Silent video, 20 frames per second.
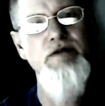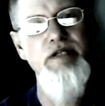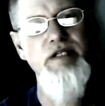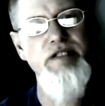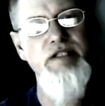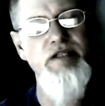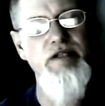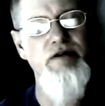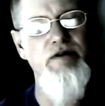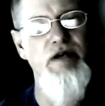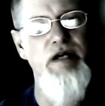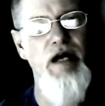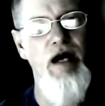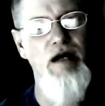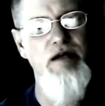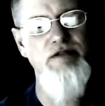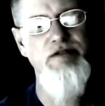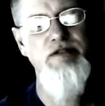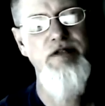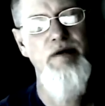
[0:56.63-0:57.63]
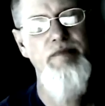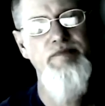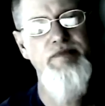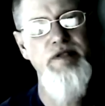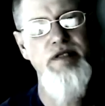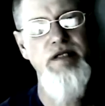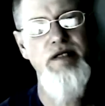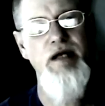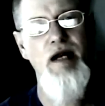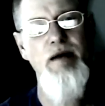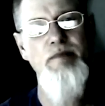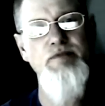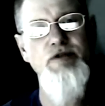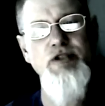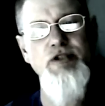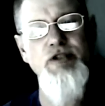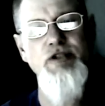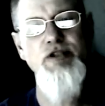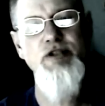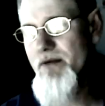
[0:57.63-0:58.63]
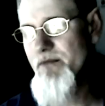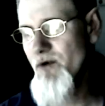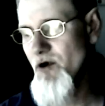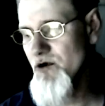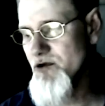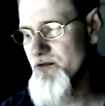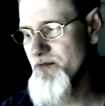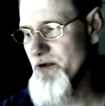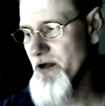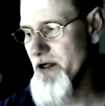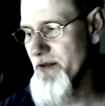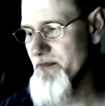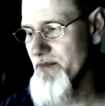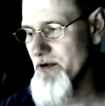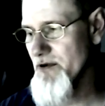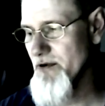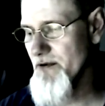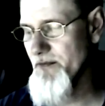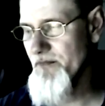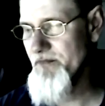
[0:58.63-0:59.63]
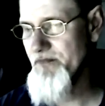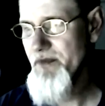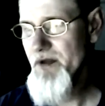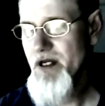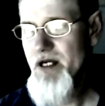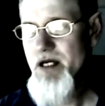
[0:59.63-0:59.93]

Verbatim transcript: or disagree on something. And I'm sure that most people